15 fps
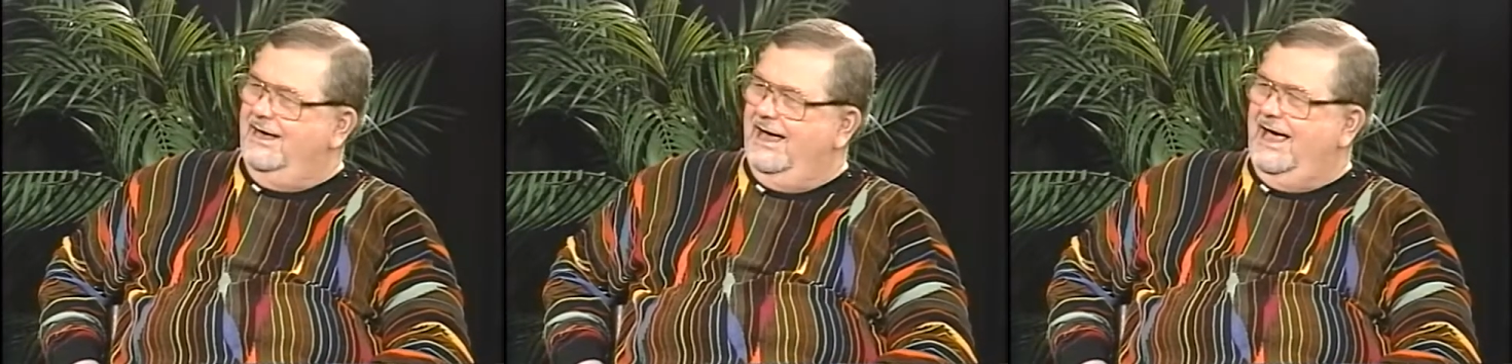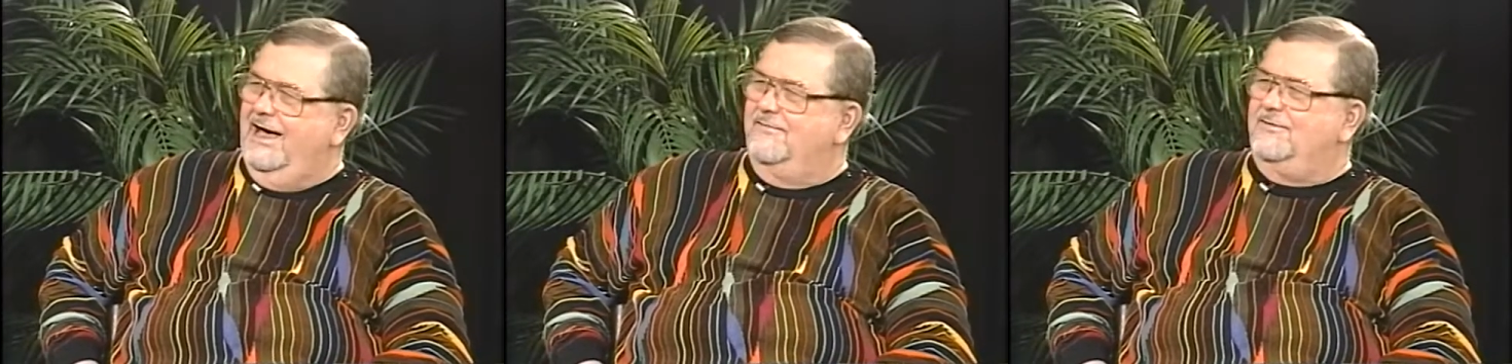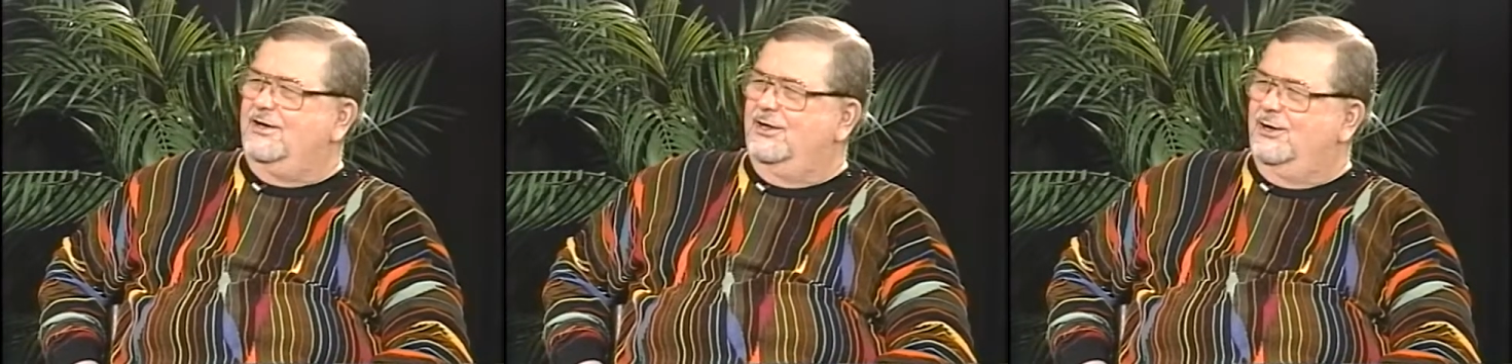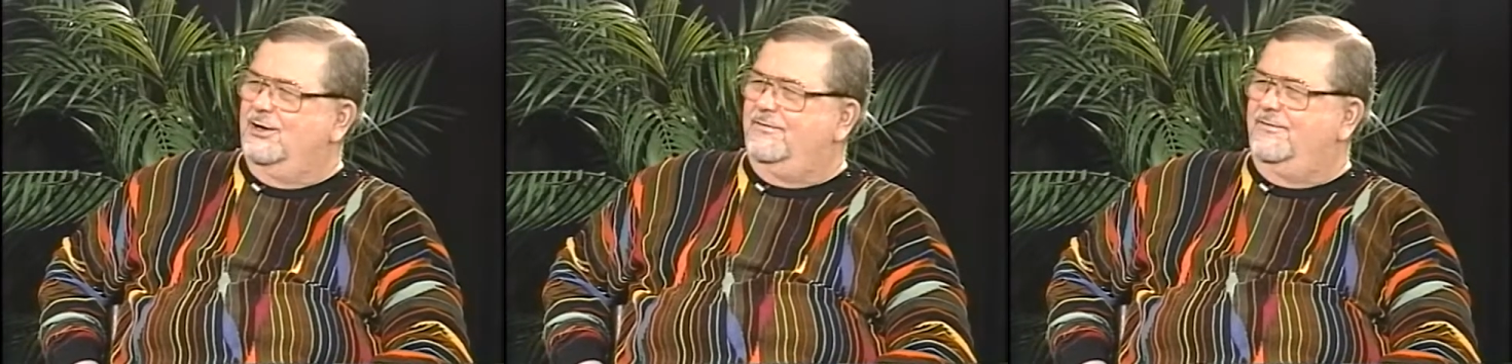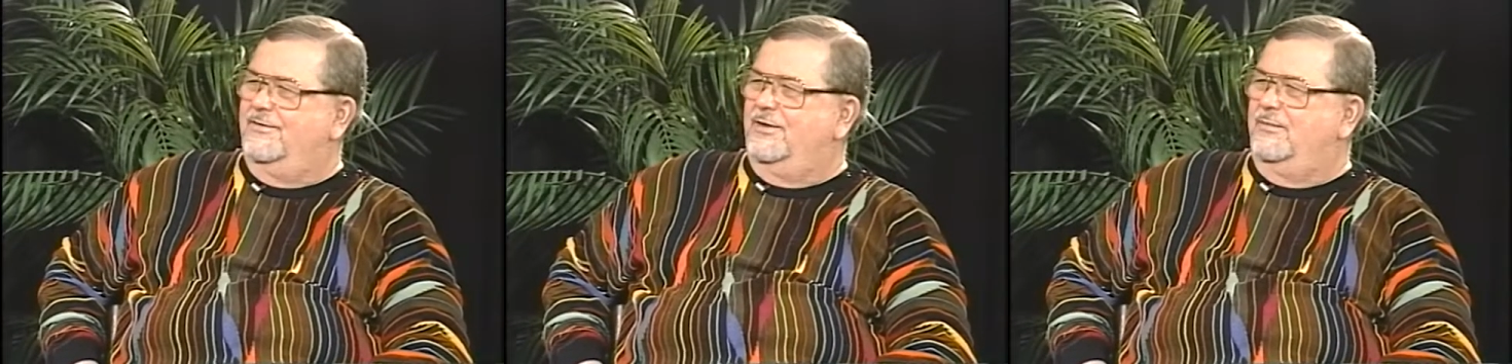have to
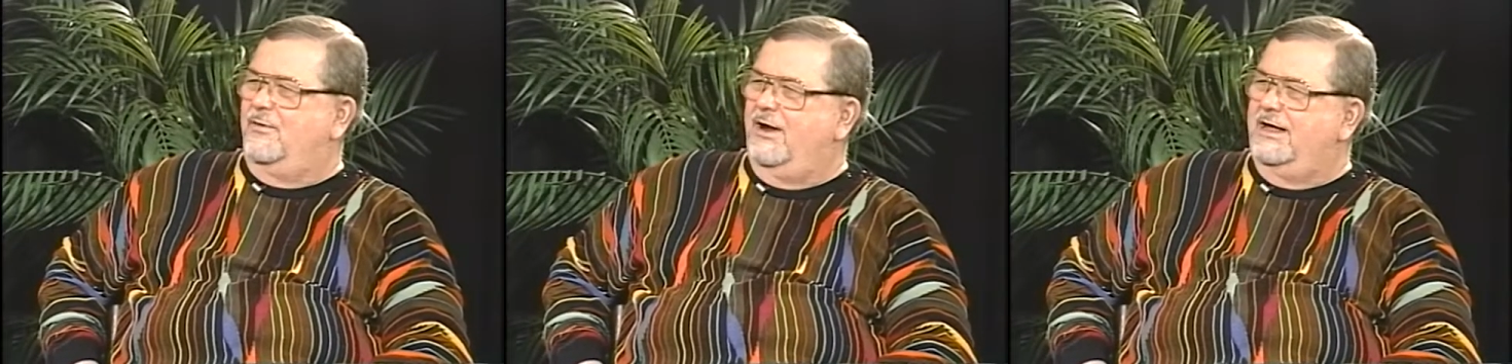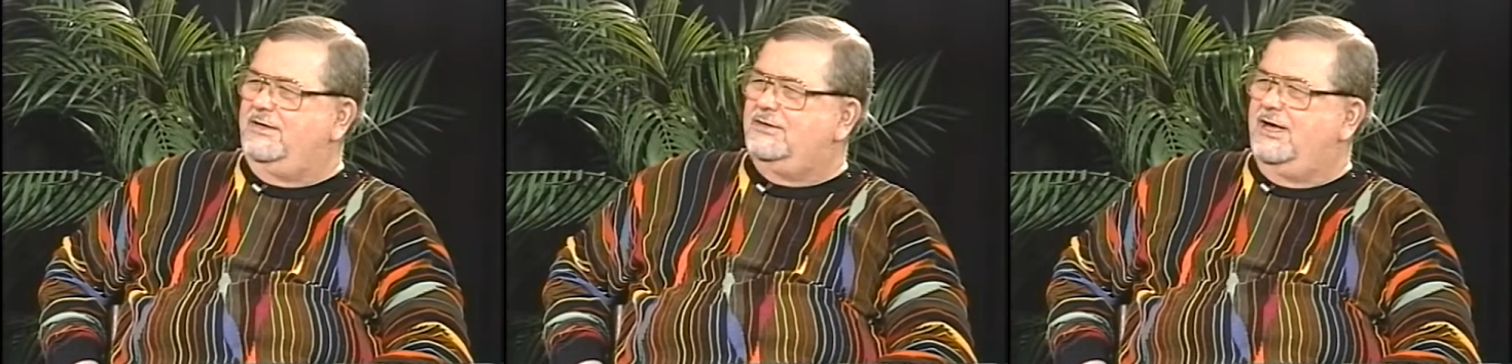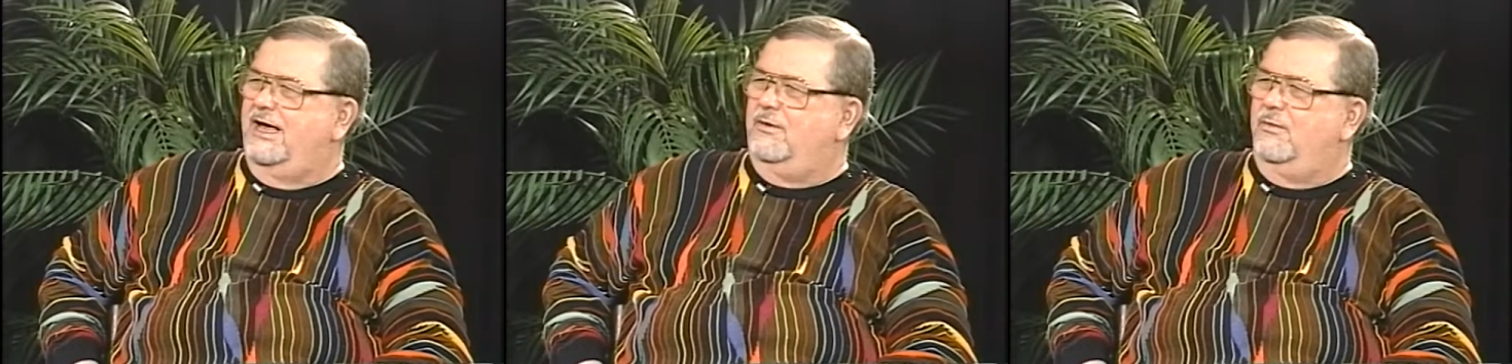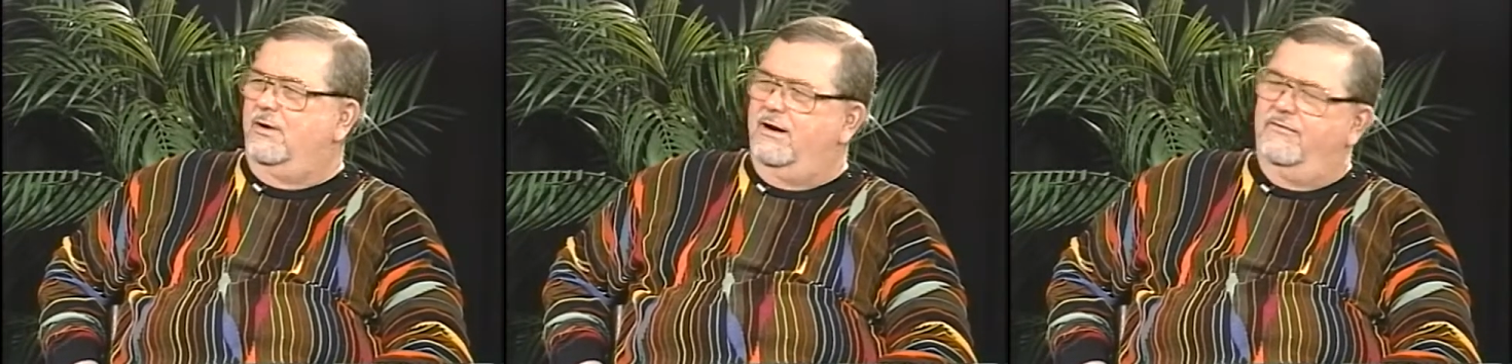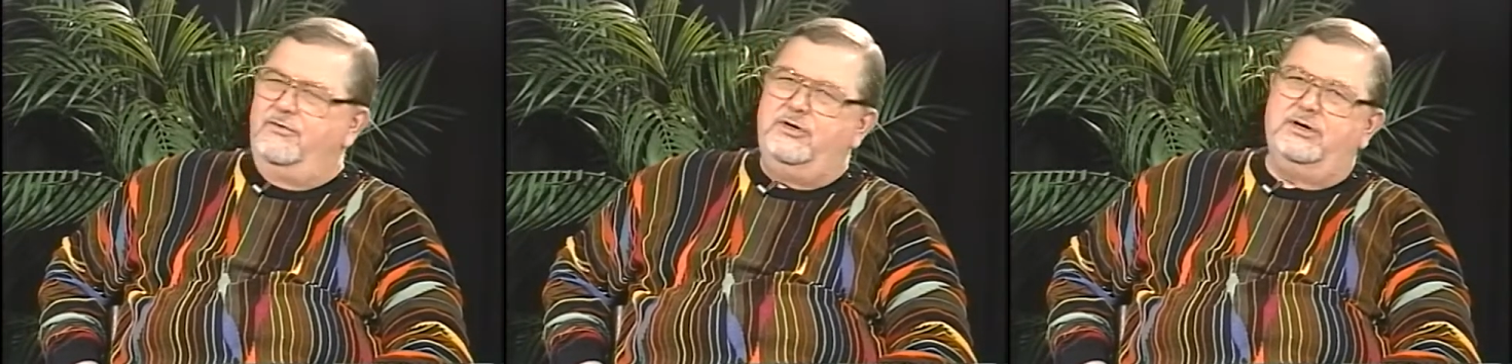look for the bright side
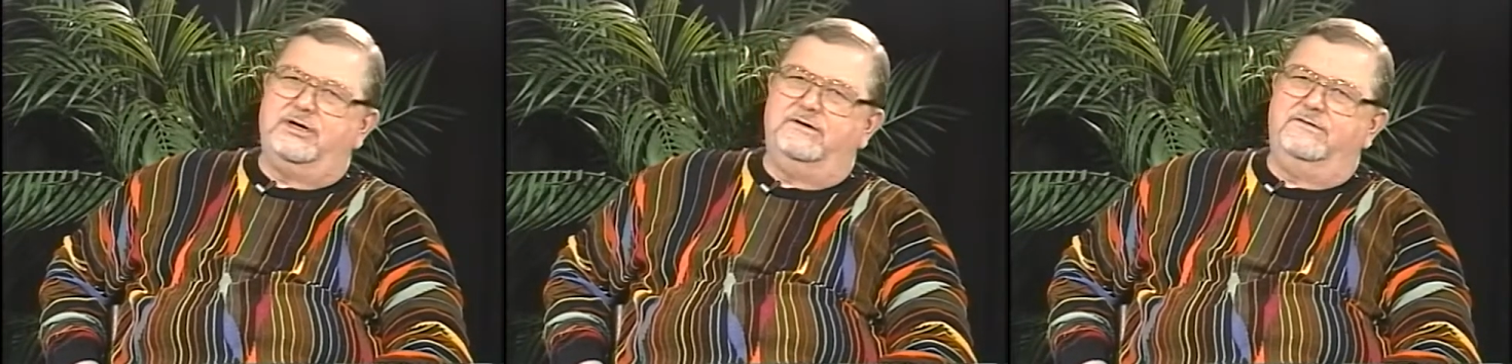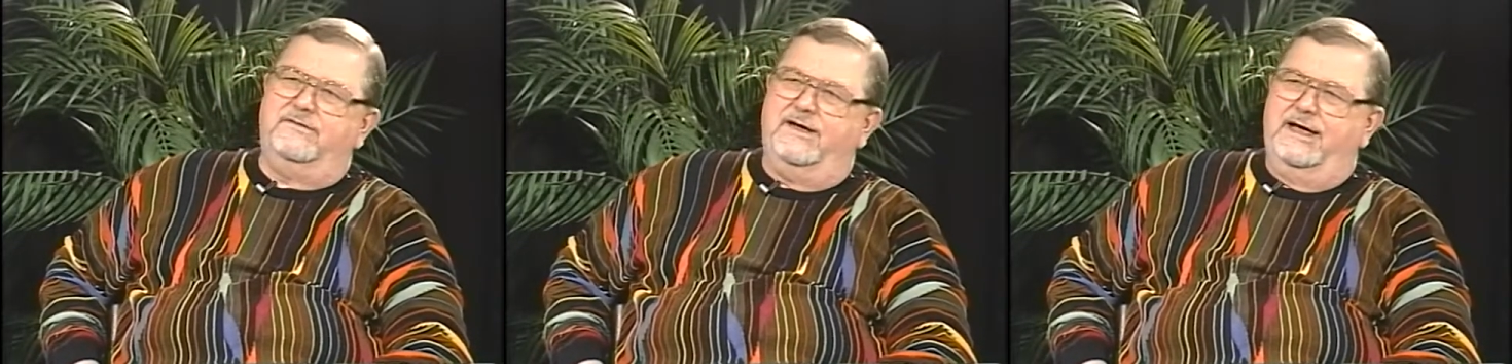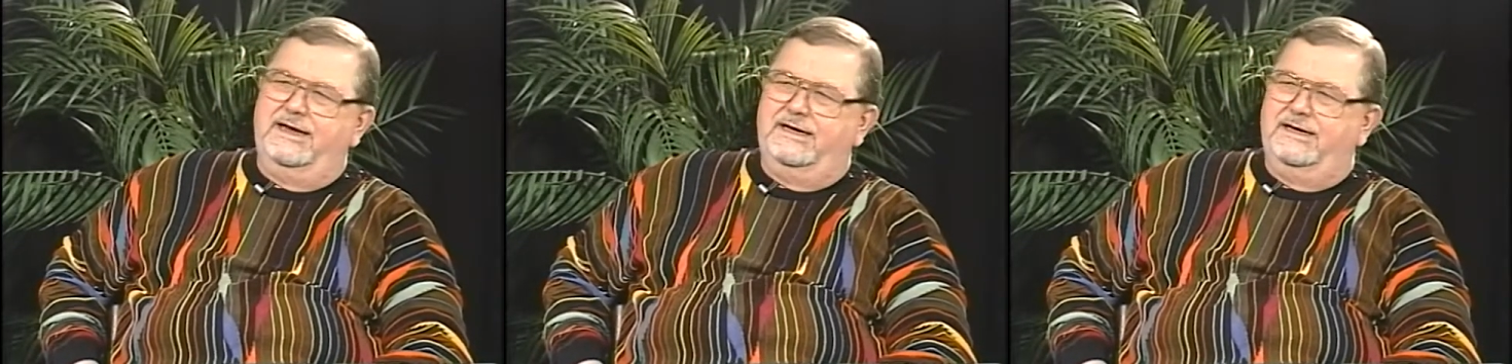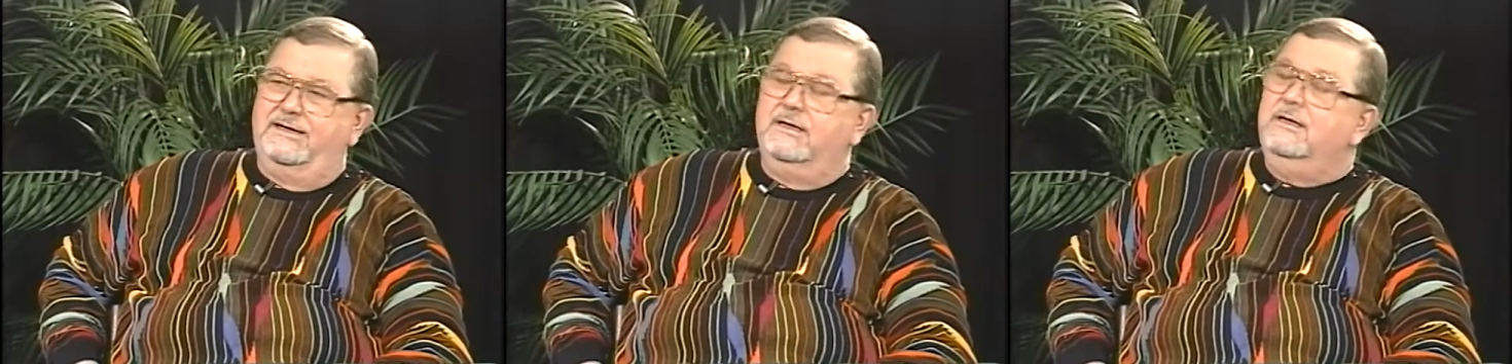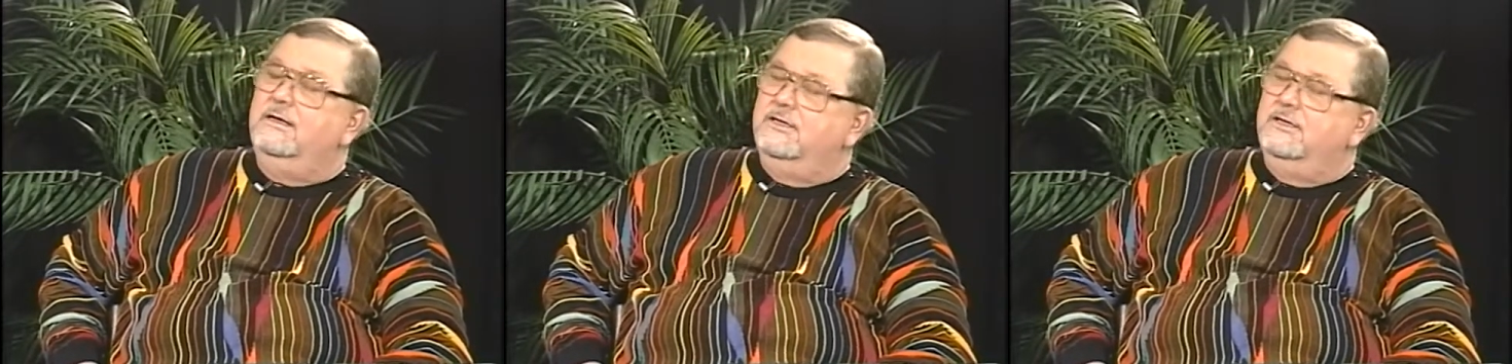wherever you can find it.